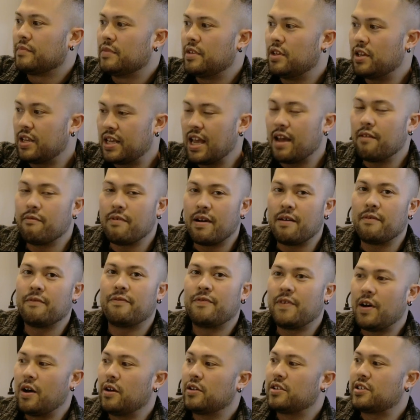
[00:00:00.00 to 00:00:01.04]
You get around
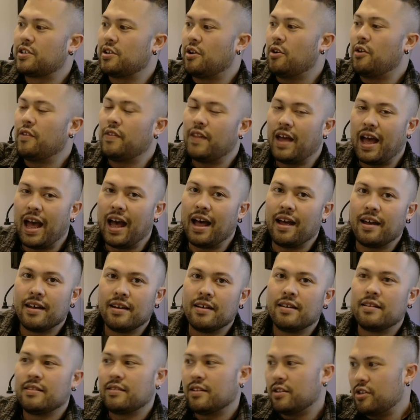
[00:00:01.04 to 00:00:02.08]
faster on that
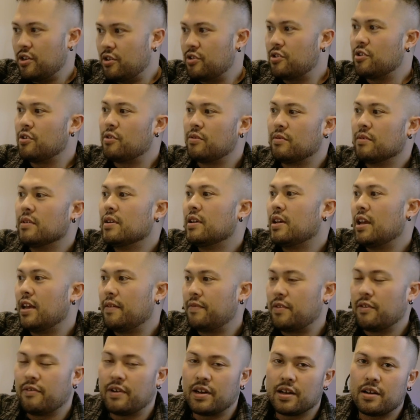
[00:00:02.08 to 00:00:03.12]
than you do
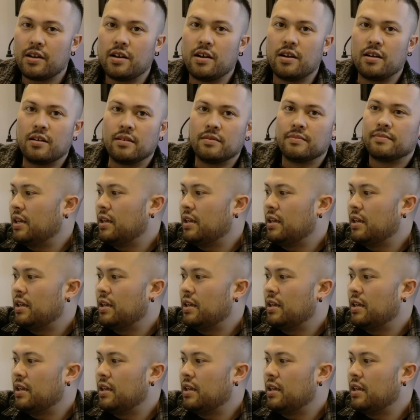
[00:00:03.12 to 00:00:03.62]
if you're in a car.